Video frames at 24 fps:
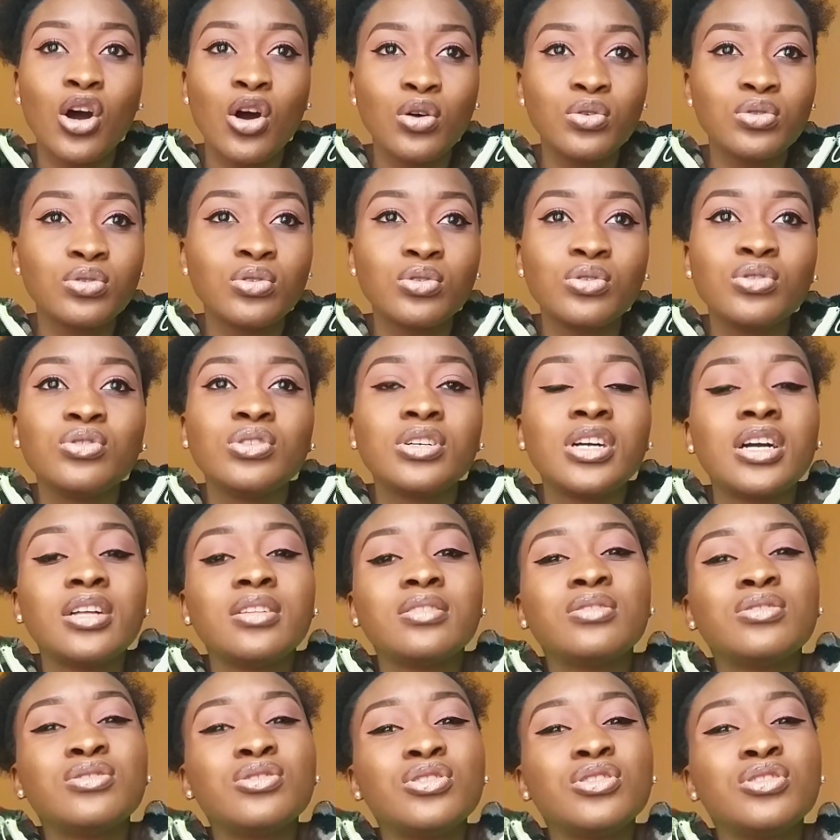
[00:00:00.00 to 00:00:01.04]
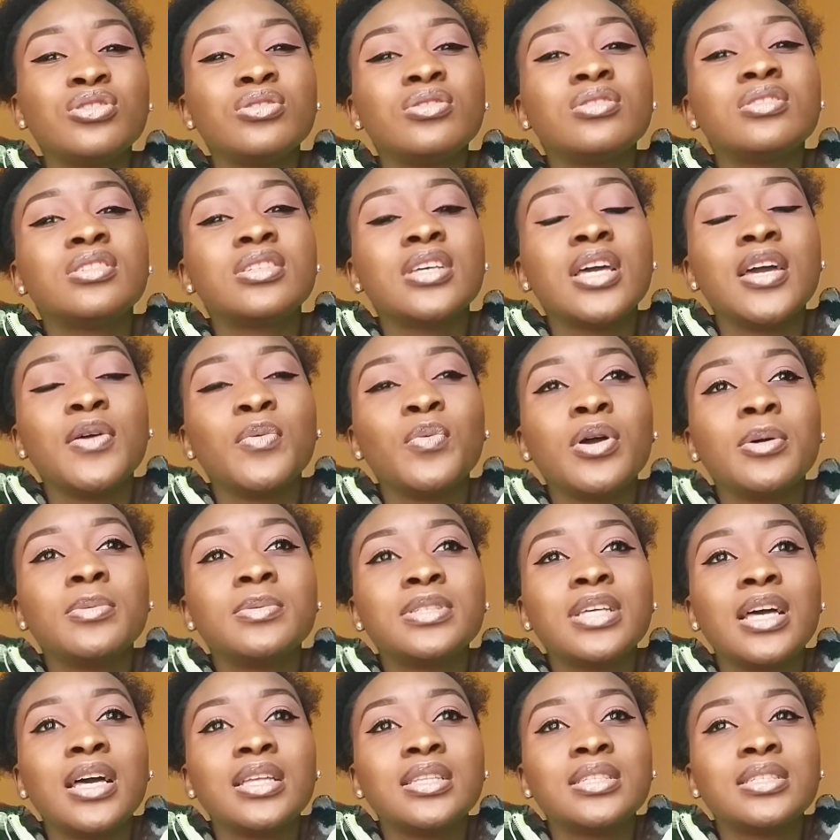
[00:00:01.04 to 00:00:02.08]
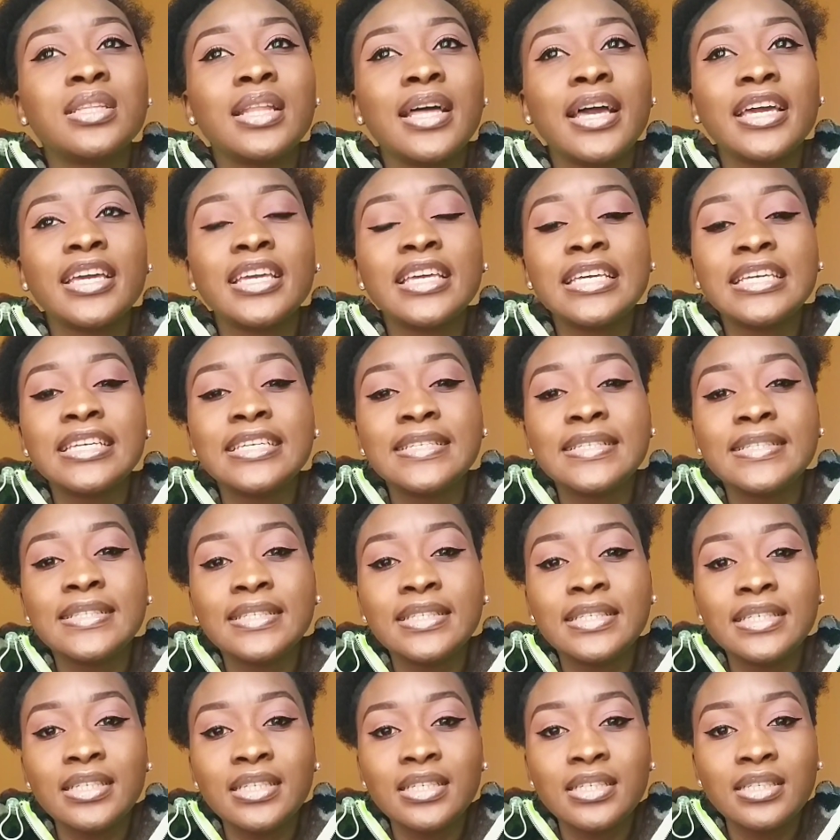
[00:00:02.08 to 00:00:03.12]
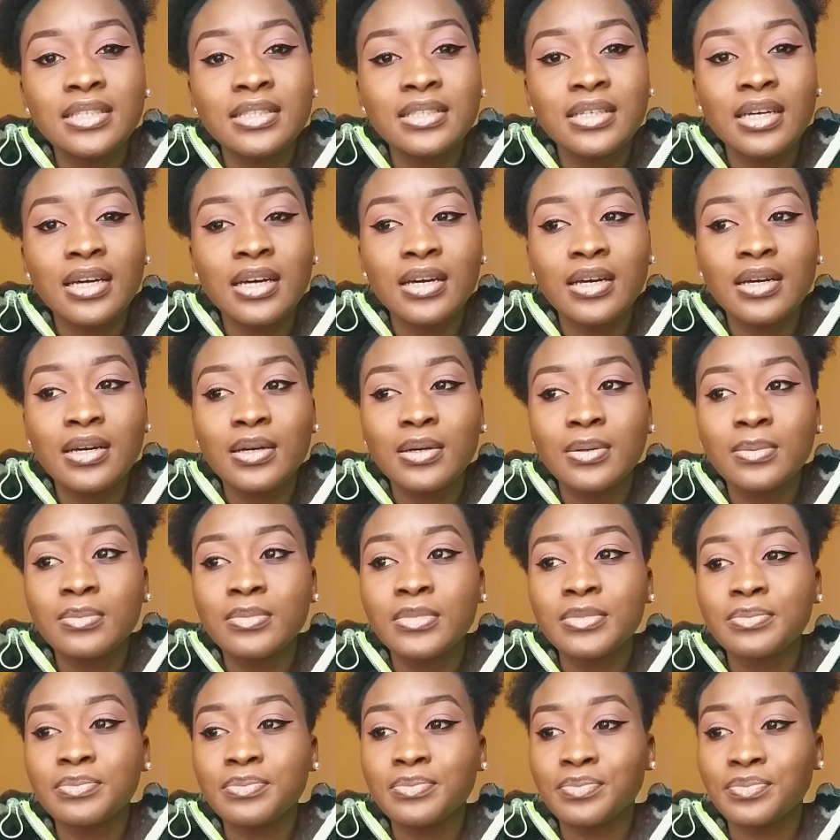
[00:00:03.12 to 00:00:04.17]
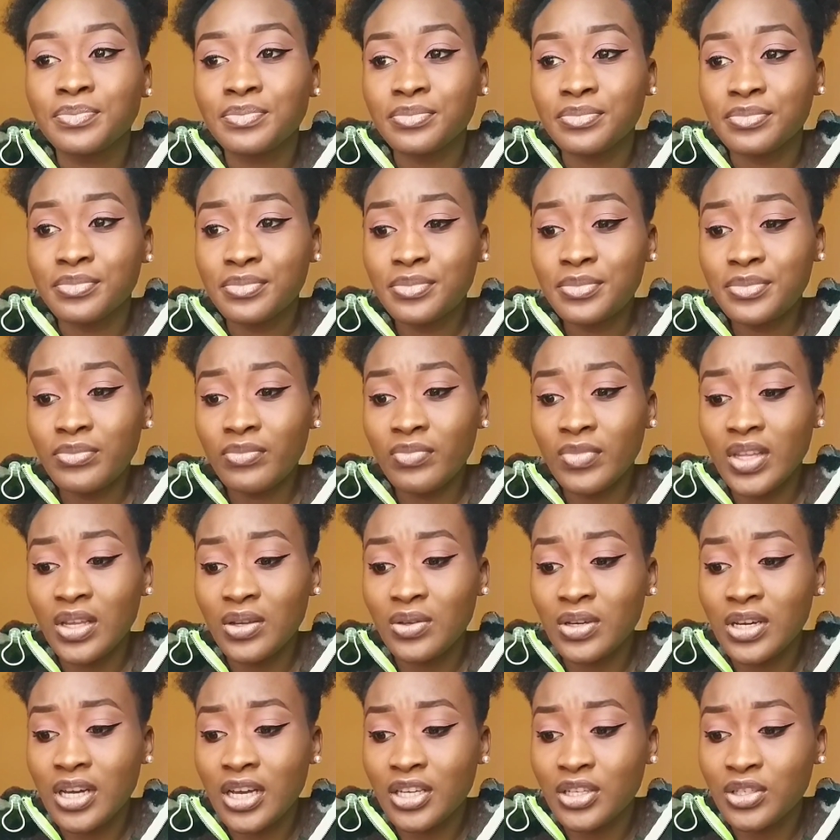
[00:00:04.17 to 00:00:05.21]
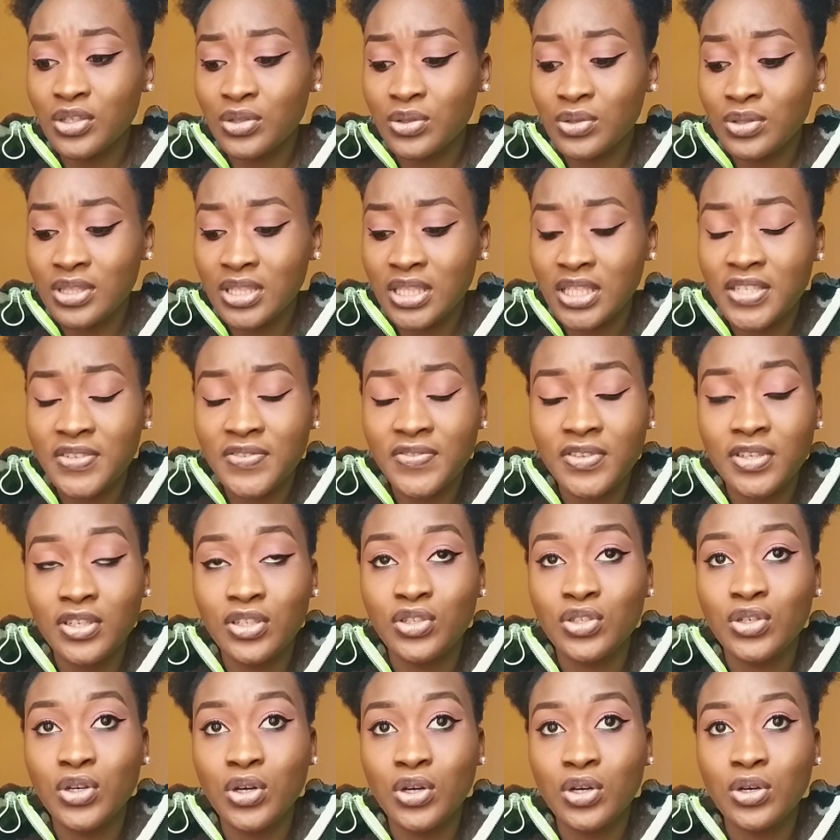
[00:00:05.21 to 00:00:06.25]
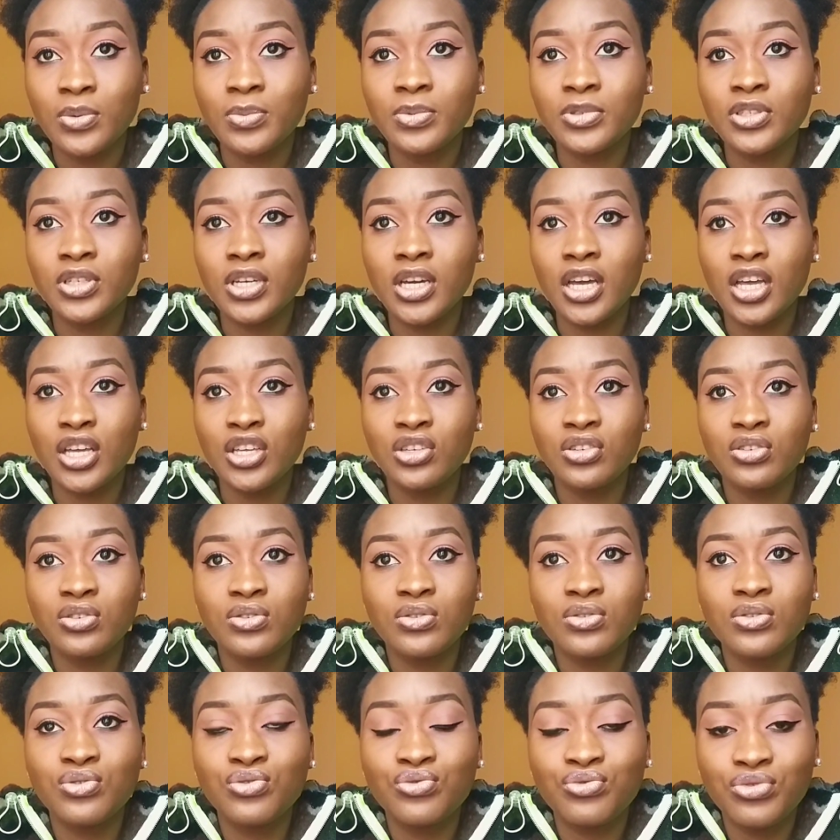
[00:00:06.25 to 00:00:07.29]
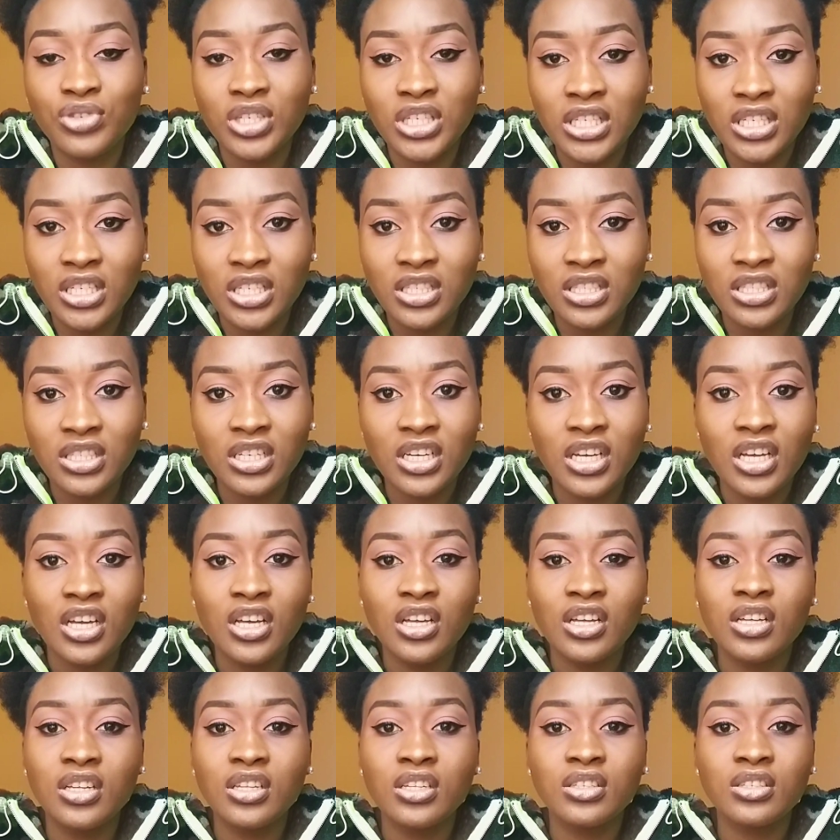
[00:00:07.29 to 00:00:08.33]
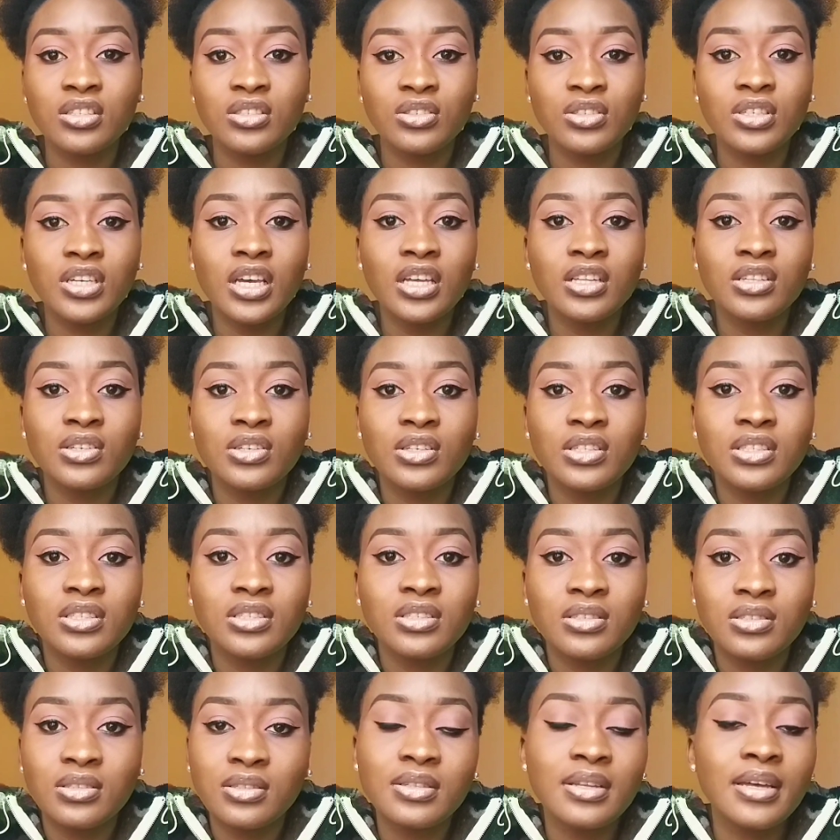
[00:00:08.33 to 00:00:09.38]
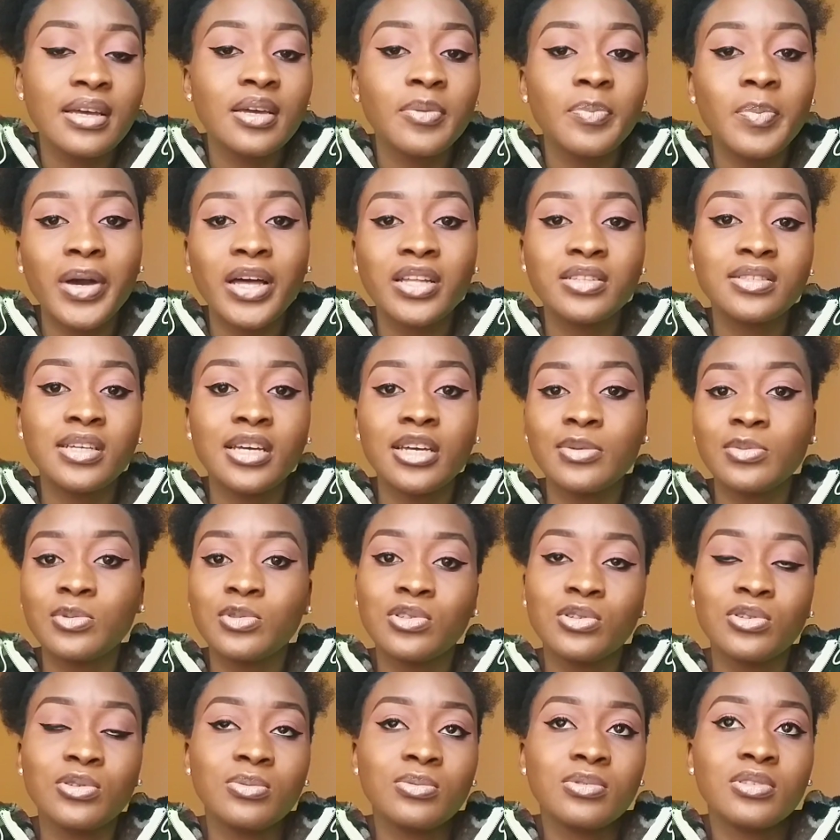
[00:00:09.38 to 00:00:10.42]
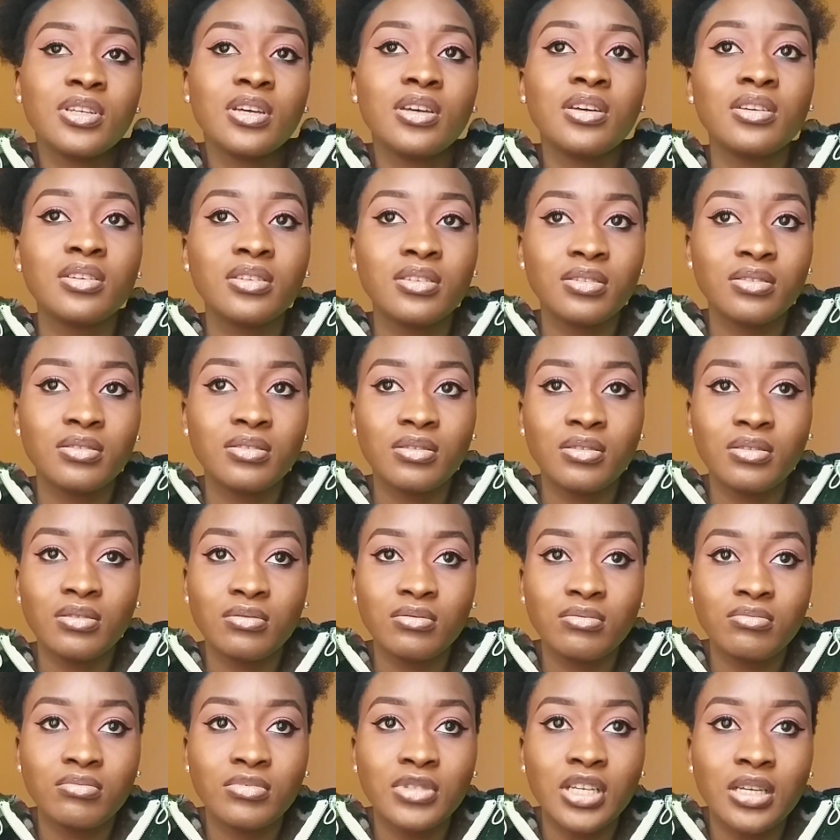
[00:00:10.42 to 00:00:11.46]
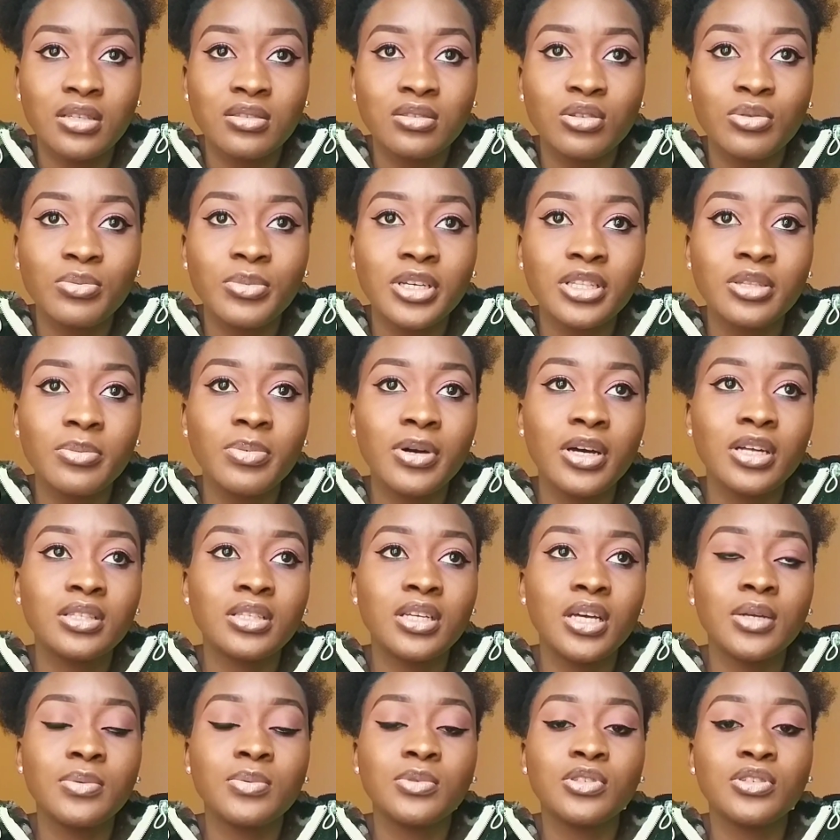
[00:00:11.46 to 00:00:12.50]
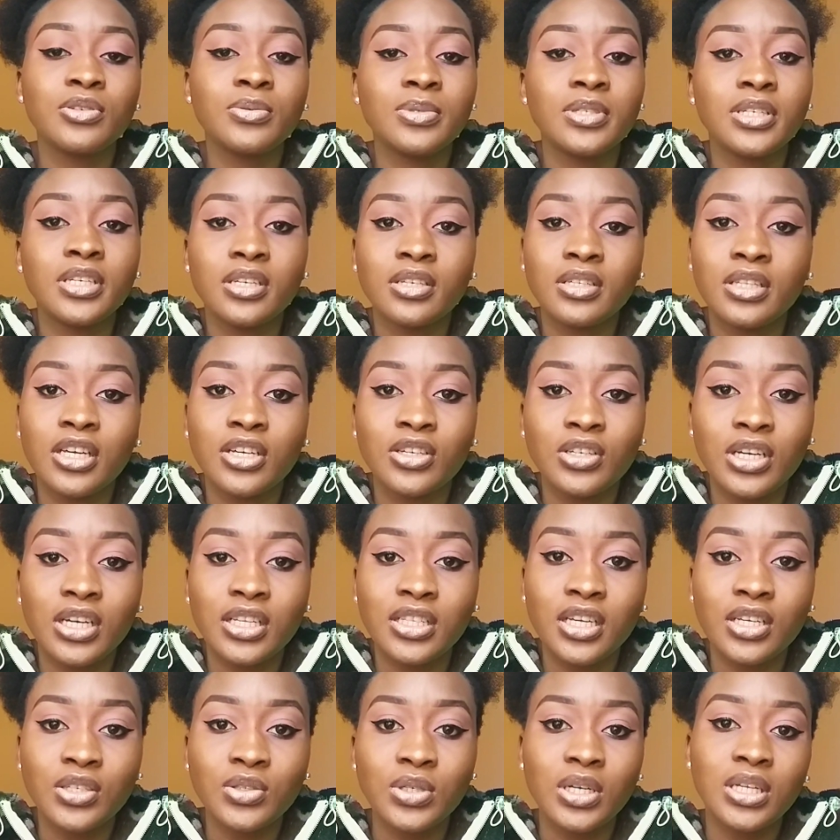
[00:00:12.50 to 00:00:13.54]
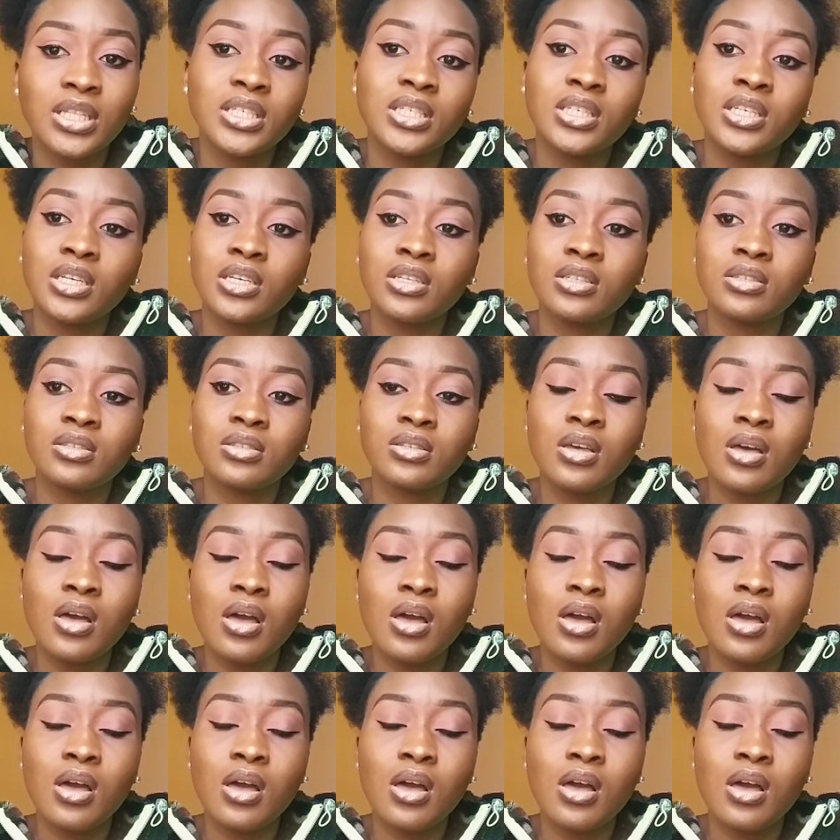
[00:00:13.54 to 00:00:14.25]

also you can also use websites like Indeed. You can use CV Jobs, you can use Reed to get all these like part-time jobs. Like there are so many part-time jobs here that you can actually get.